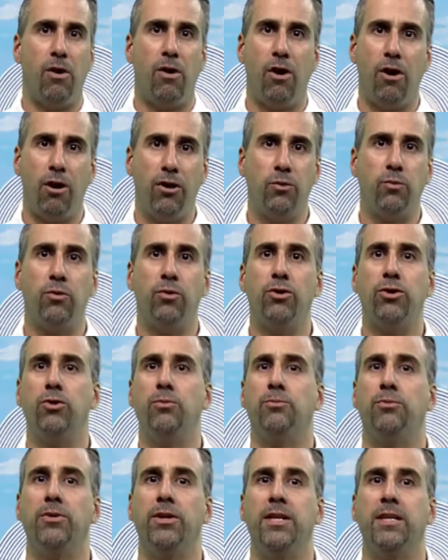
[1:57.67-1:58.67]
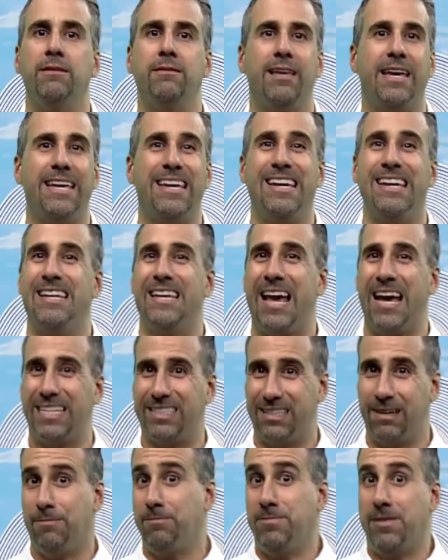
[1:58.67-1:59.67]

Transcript: hard work you put in taking naps at,